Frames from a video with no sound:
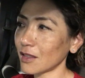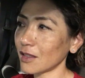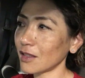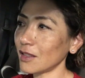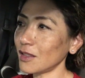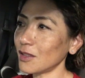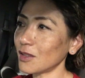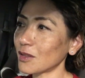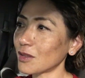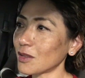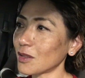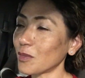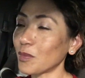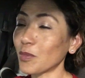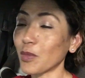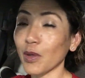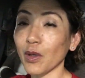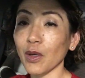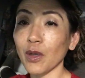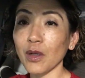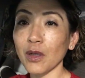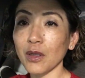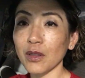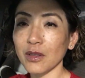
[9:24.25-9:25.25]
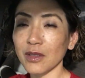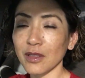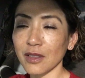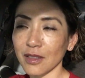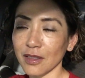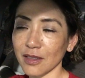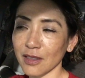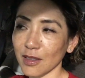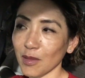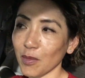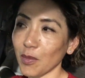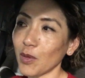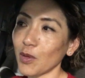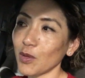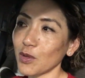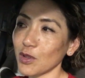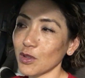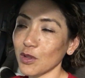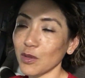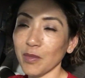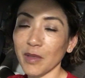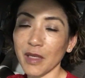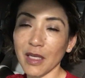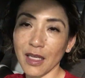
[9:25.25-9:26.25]
the bird,
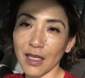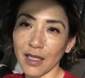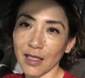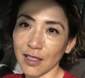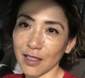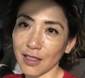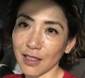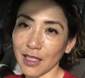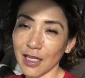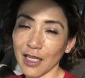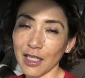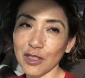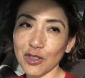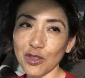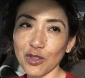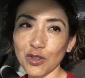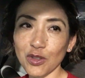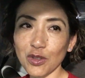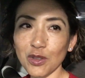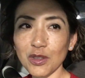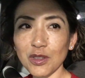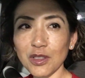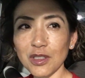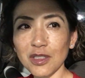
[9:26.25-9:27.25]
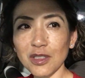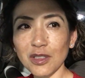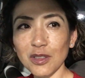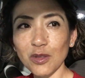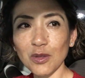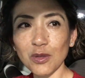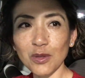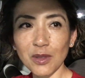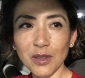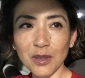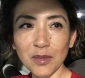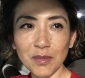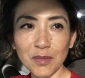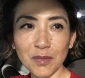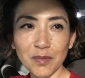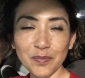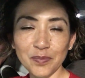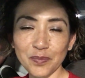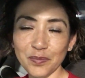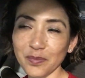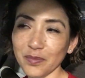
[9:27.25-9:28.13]
supposed to be in the nature, just doing,